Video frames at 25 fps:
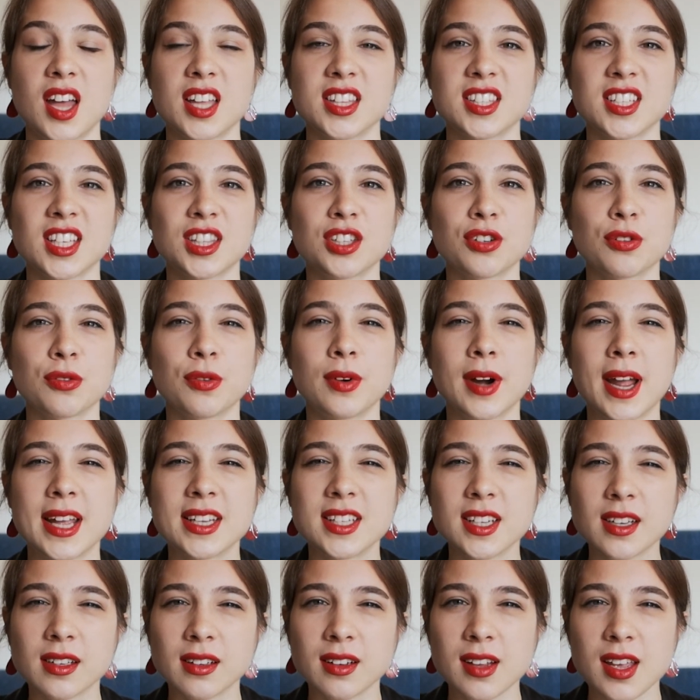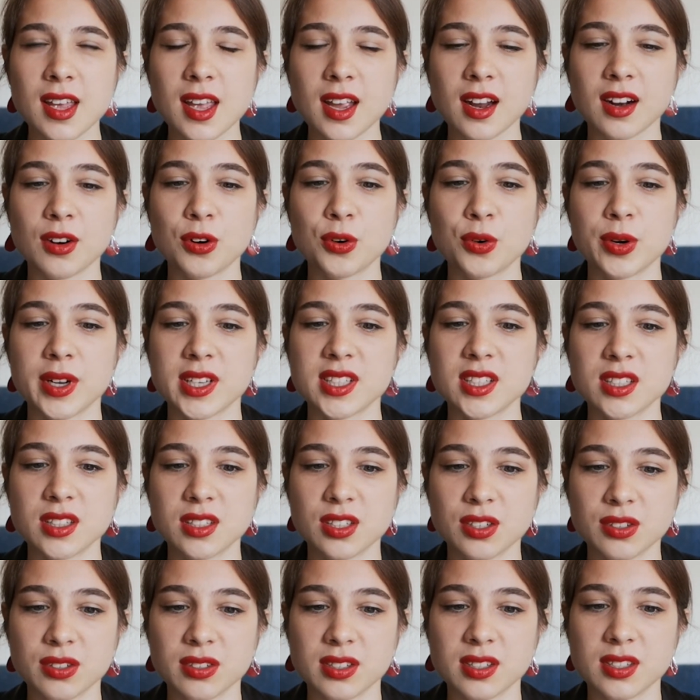that radically
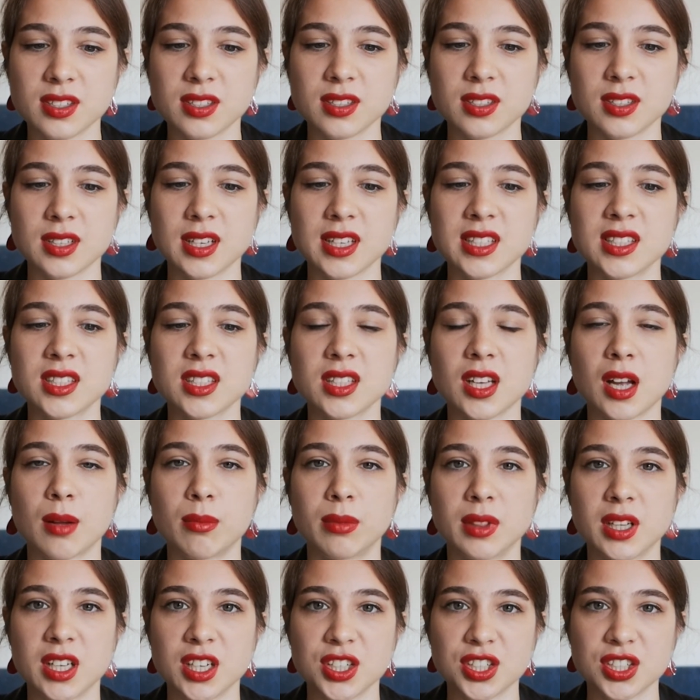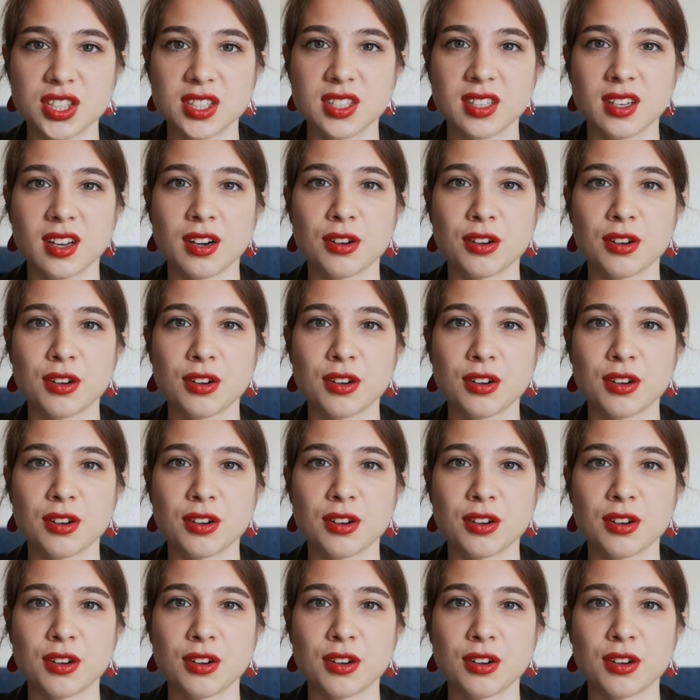questions established,